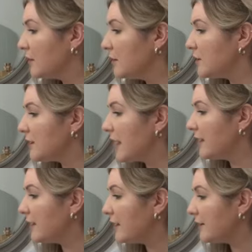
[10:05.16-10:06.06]
Which is
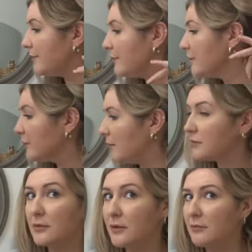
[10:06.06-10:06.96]
handy.
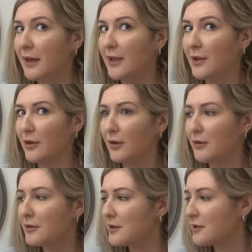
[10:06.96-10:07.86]
Oh my
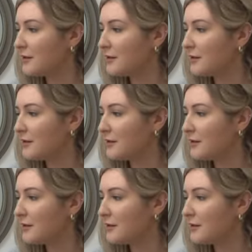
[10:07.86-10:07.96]
god.